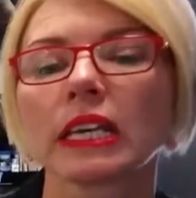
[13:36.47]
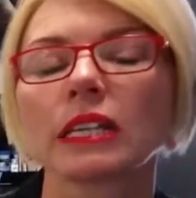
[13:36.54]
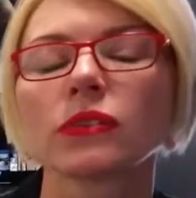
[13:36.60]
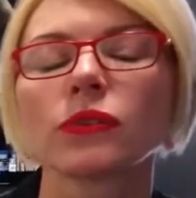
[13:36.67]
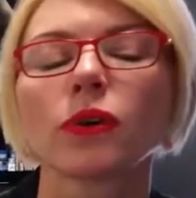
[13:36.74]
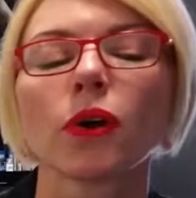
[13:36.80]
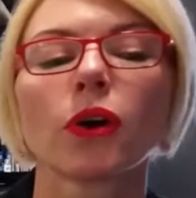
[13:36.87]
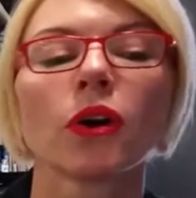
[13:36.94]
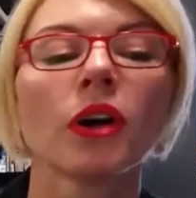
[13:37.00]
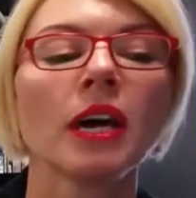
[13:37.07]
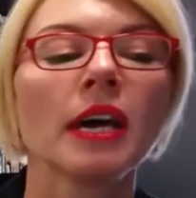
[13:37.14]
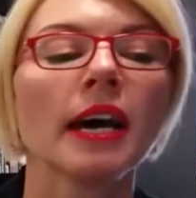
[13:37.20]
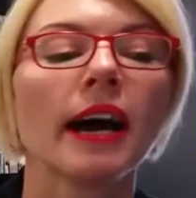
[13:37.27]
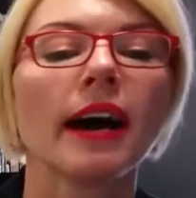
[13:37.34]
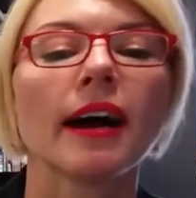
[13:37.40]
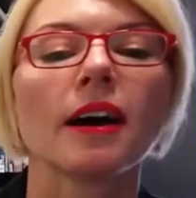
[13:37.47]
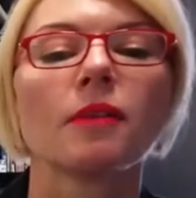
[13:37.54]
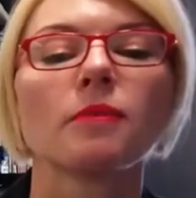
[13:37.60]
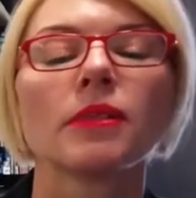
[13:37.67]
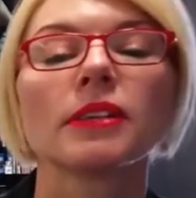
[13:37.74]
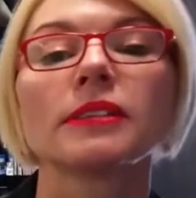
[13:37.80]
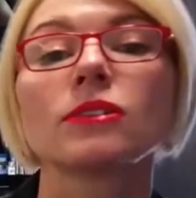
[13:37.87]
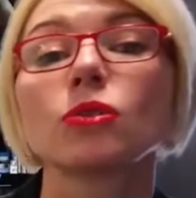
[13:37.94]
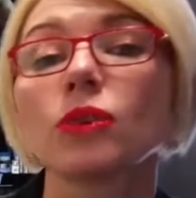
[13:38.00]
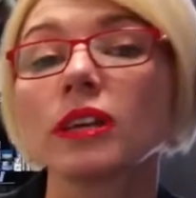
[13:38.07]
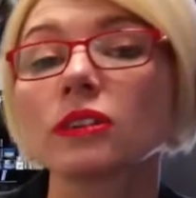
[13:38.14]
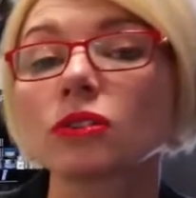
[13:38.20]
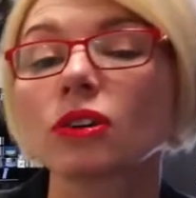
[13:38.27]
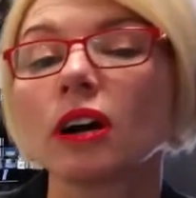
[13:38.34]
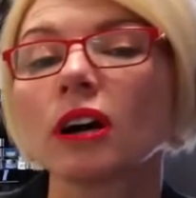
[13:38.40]
So
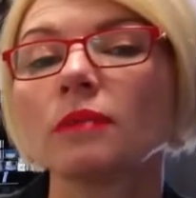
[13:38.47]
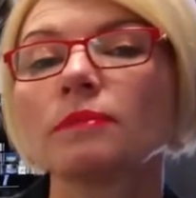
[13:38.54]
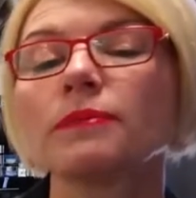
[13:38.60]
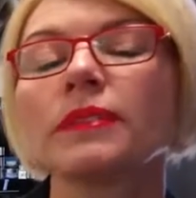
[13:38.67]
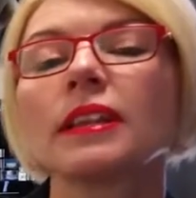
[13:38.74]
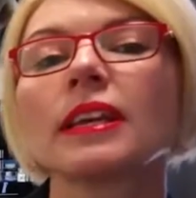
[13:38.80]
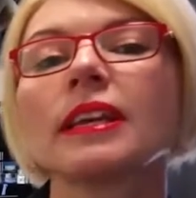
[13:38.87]
Silky Scrub,